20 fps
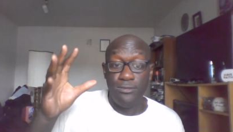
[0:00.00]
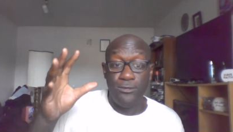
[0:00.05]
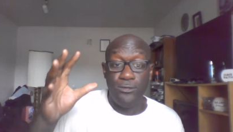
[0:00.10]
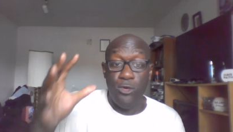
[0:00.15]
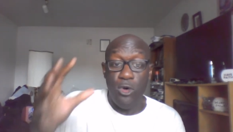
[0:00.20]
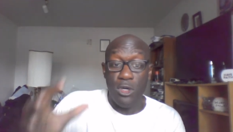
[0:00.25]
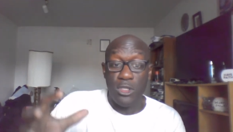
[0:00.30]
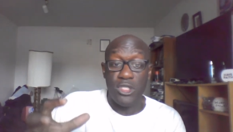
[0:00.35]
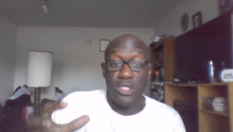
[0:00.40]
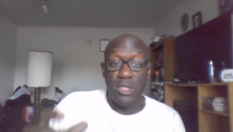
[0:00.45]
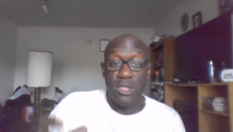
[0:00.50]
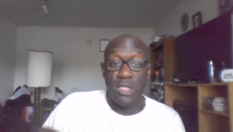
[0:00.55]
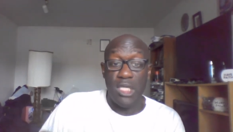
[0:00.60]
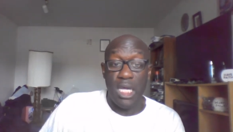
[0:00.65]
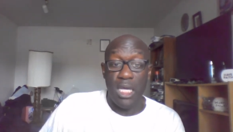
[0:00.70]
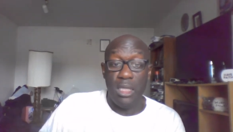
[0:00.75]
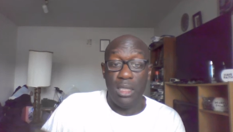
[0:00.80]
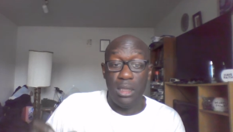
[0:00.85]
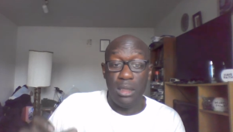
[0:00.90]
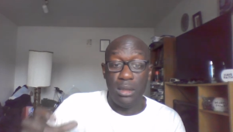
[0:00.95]
fortune
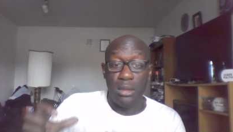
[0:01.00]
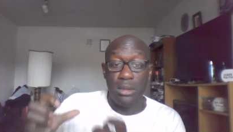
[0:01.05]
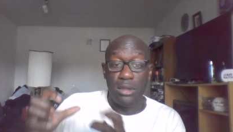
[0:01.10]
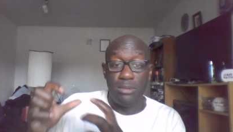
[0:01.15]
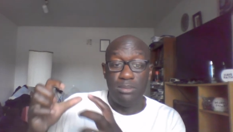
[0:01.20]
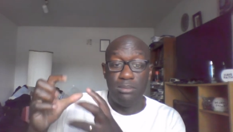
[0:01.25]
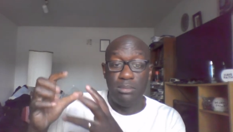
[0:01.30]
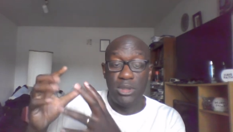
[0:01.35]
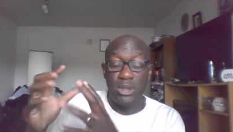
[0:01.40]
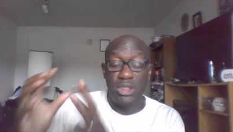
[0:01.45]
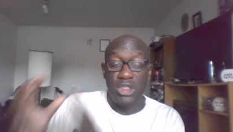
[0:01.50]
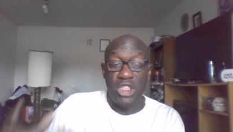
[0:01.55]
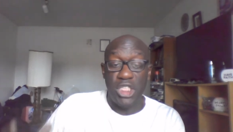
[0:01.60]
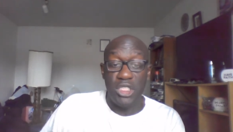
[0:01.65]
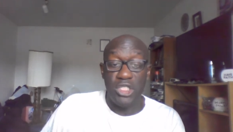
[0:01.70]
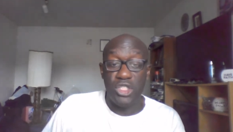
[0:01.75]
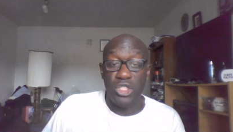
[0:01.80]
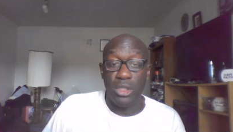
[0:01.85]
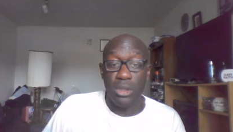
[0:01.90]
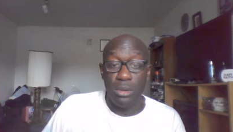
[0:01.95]
teller, this
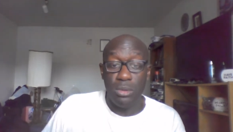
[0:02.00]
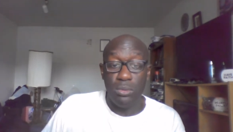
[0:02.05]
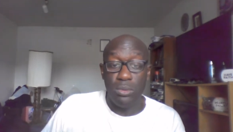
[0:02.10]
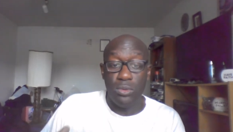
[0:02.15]
magician